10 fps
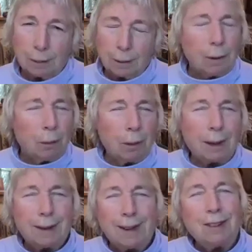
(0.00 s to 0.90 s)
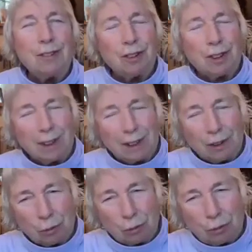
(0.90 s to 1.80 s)
You are not
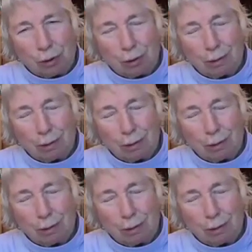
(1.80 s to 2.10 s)
engineers.